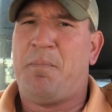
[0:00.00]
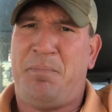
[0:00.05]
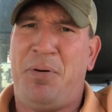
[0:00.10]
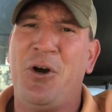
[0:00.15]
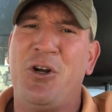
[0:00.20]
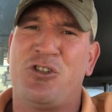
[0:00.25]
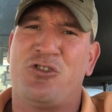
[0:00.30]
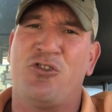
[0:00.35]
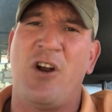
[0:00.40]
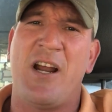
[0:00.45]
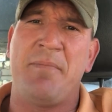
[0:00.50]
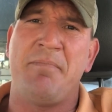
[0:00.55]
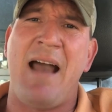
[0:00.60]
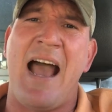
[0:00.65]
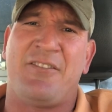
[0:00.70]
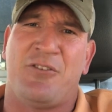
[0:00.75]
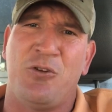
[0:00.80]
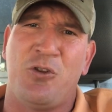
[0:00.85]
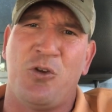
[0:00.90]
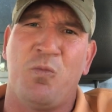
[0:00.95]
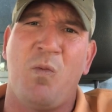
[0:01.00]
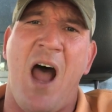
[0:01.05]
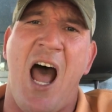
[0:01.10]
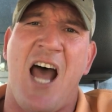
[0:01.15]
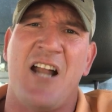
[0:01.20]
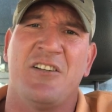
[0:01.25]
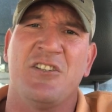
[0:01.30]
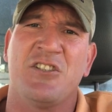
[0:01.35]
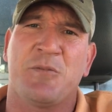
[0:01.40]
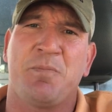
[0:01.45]
Put a string by through the
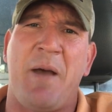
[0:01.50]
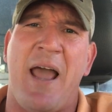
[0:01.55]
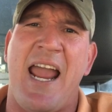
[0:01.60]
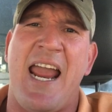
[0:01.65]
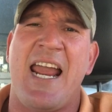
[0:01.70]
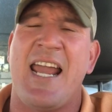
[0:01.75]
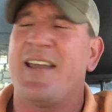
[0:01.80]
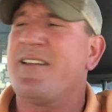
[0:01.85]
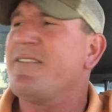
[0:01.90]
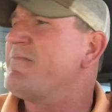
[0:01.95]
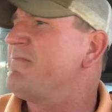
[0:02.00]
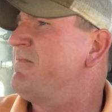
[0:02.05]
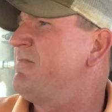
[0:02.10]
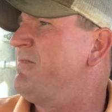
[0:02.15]
rotten span.